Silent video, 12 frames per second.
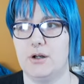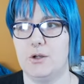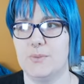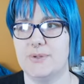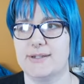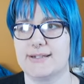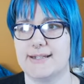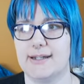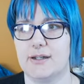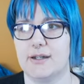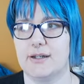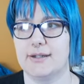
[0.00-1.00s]
almost
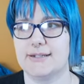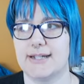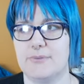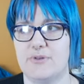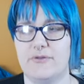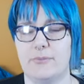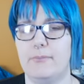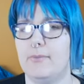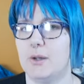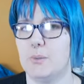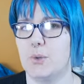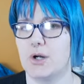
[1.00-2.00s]
like a type of a
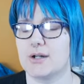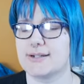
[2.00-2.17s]
memoir